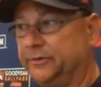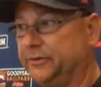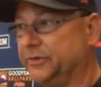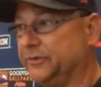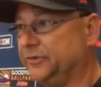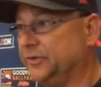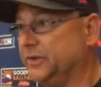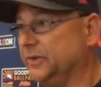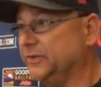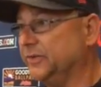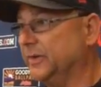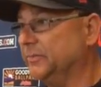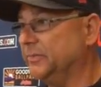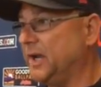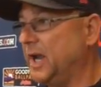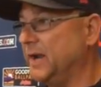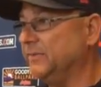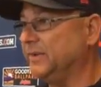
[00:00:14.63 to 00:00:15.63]
Just to
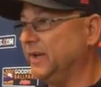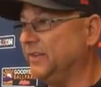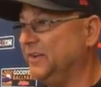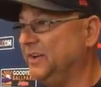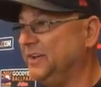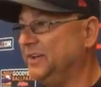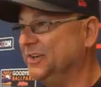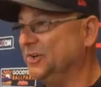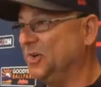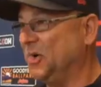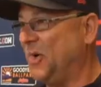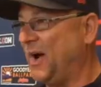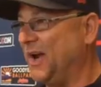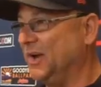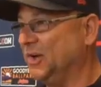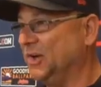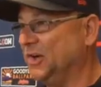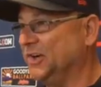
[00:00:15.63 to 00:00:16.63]
sometimes I think you
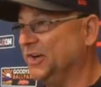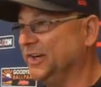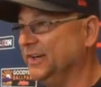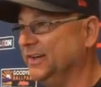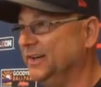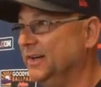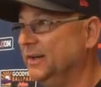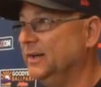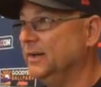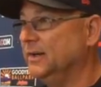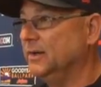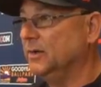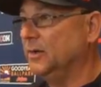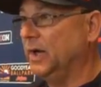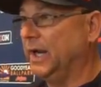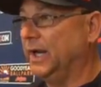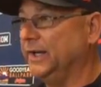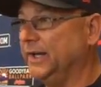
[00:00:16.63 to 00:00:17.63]
go out looking,
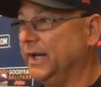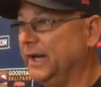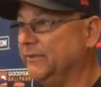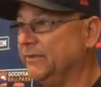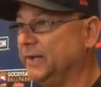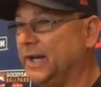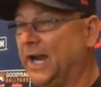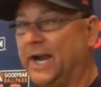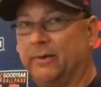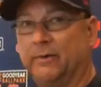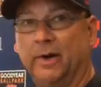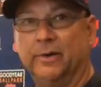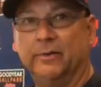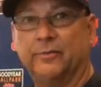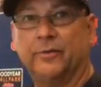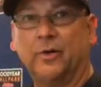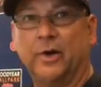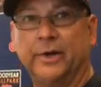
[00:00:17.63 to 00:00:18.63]
and you have the guy
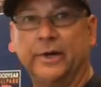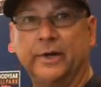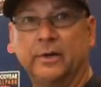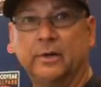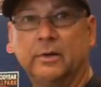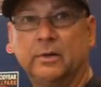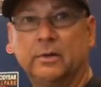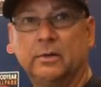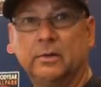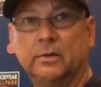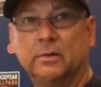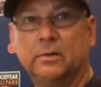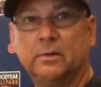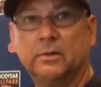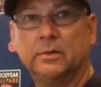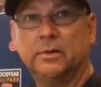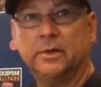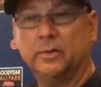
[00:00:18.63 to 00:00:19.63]
right in front of you.
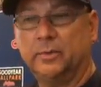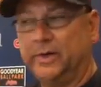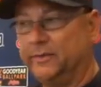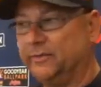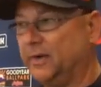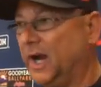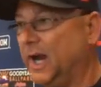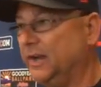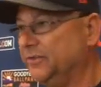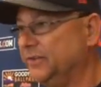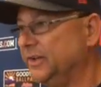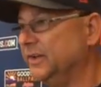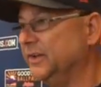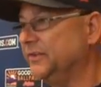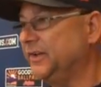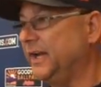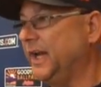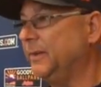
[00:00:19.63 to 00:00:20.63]
You know, we have guys
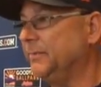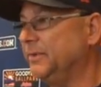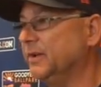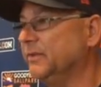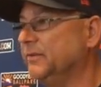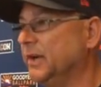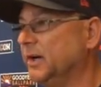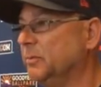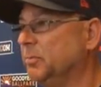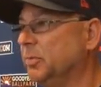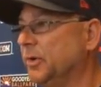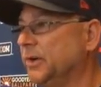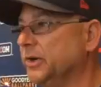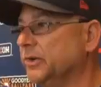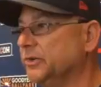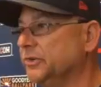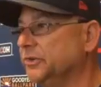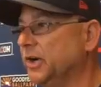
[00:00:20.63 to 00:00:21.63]
in this camp that have done a
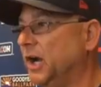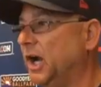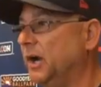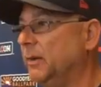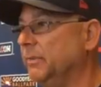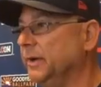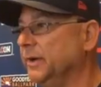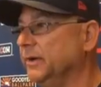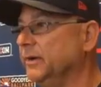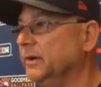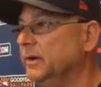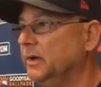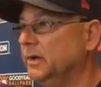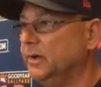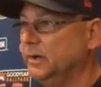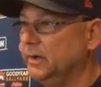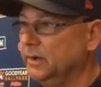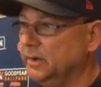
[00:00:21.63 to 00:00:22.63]
pretty good job, and
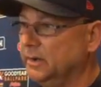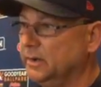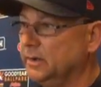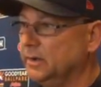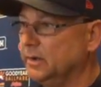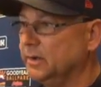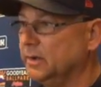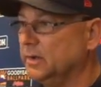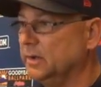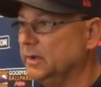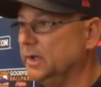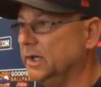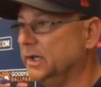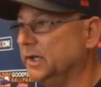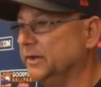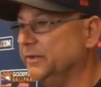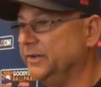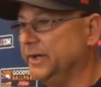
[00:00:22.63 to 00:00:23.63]

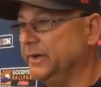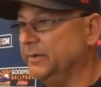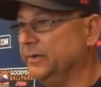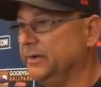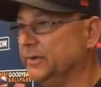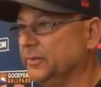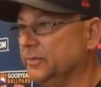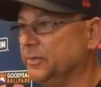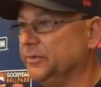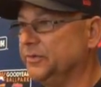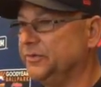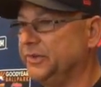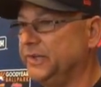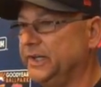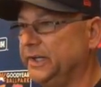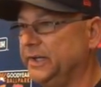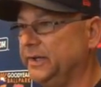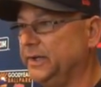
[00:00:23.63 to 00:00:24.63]
like I said, you know, we'll
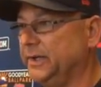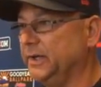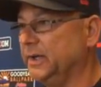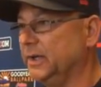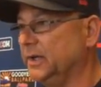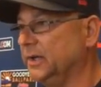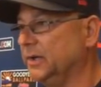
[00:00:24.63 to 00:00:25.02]
see.